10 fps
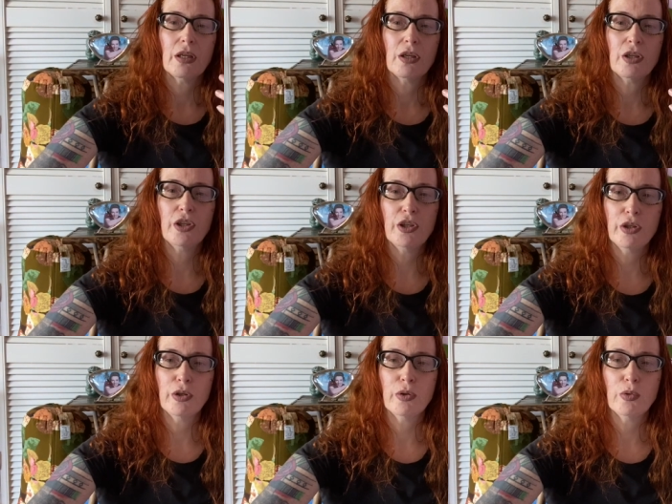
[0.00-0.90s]

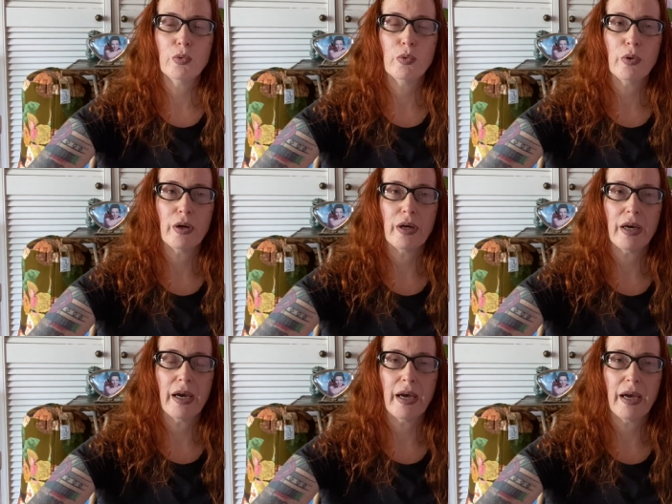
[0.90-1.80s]
you
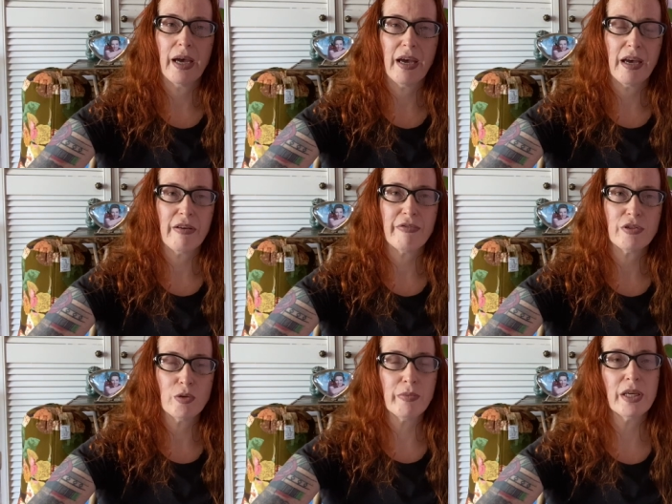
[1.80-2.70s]
have
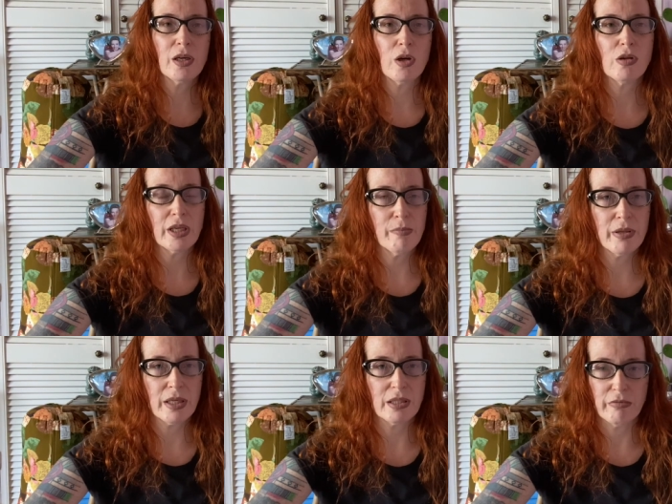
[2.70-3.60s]
something called
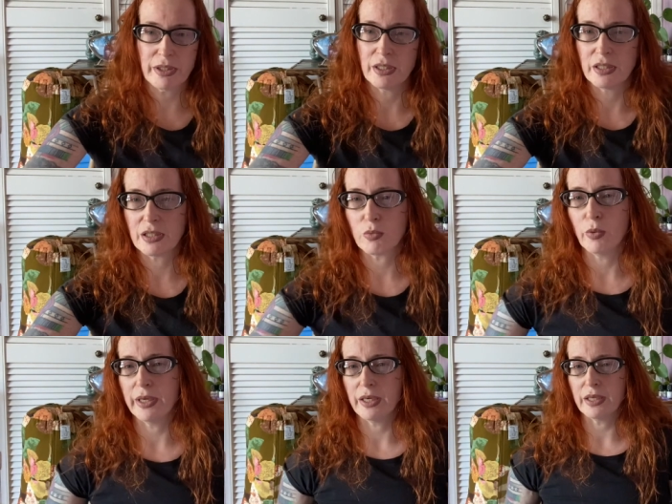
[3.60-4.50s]
empathetic resonance
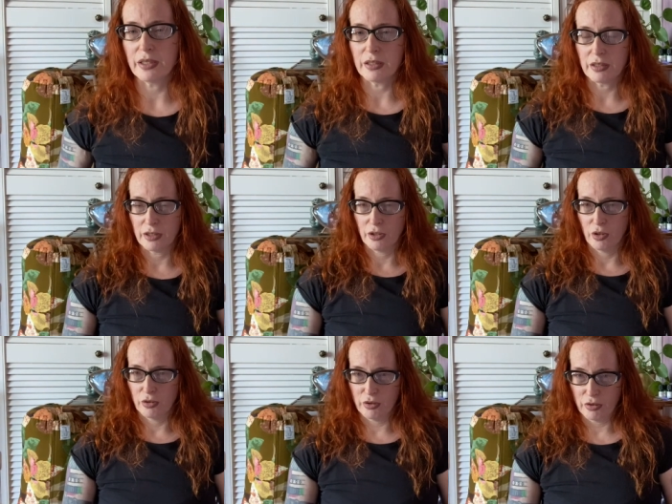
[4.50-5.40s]
where your
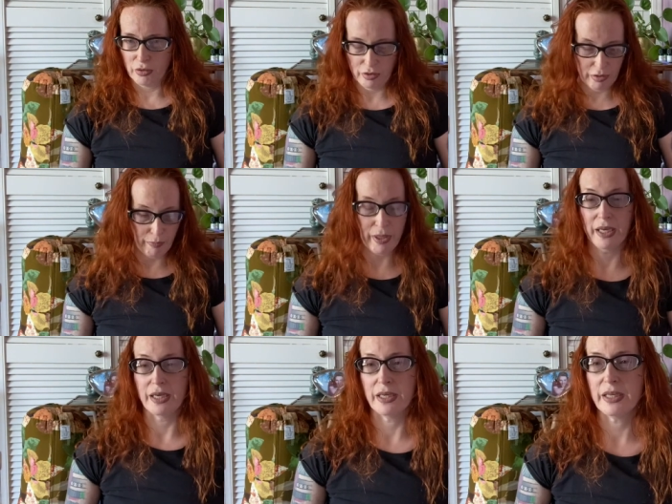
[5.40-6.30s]
own
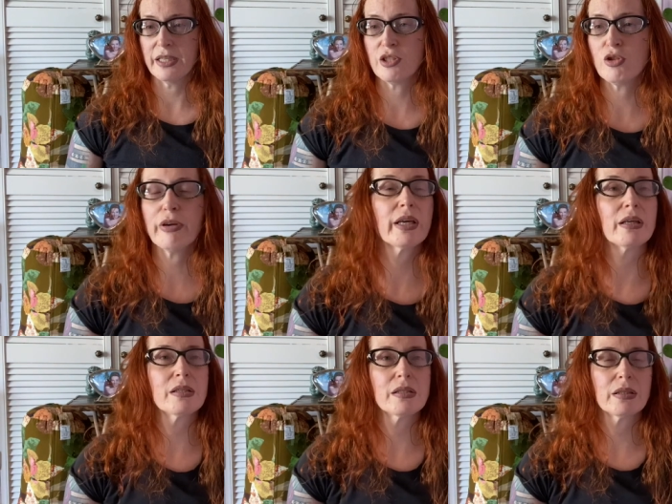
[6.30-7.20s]
pain is
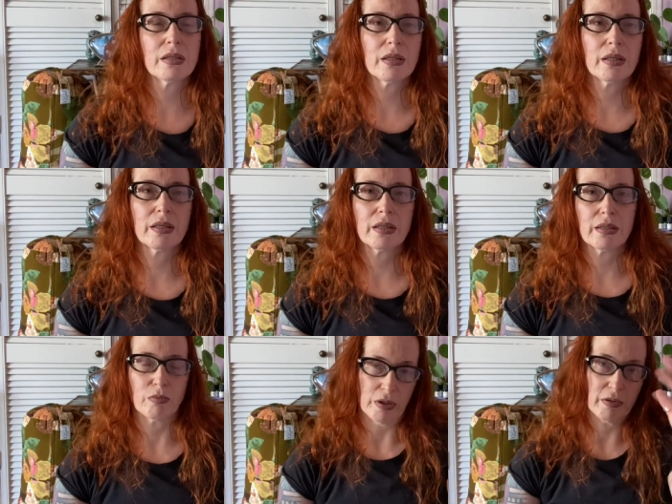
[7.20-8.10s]
triggered
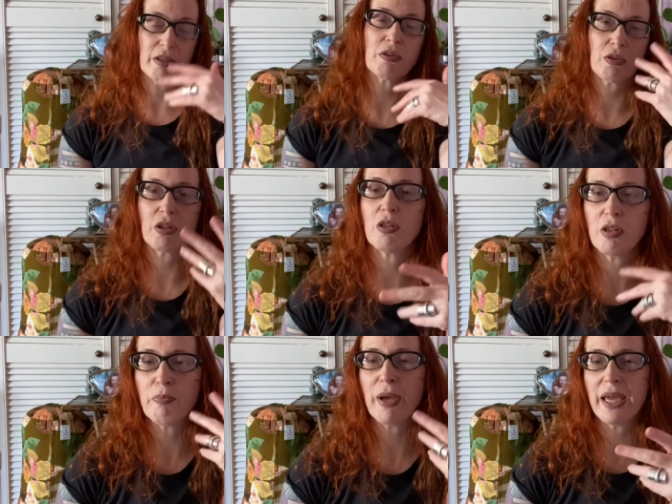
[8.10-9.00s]
well, the
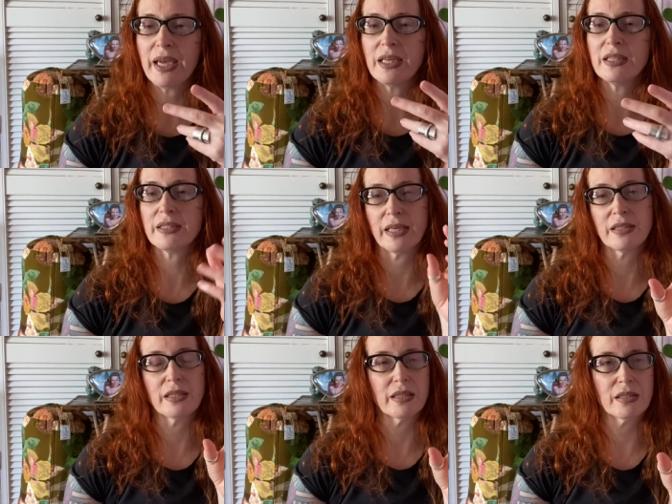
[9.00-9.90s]
pain
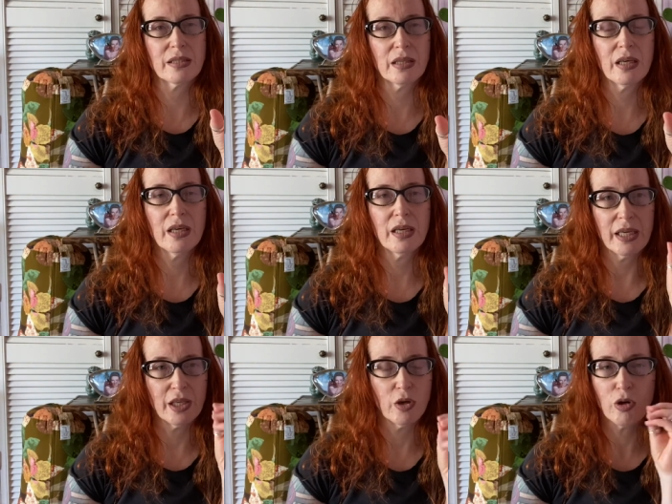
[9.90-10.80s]
centres
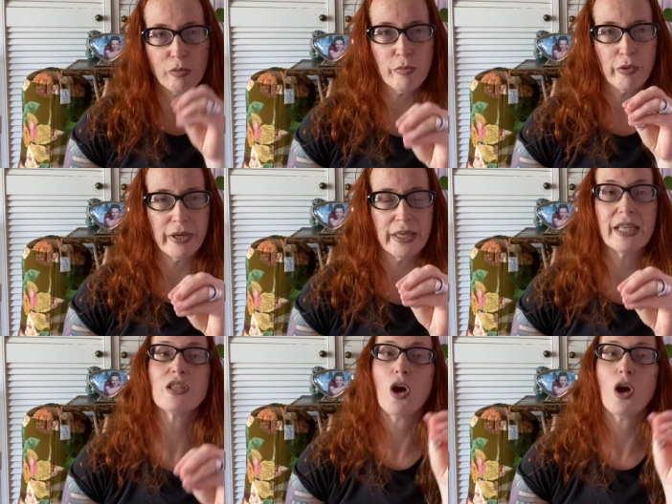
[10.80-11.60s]
in your own brain is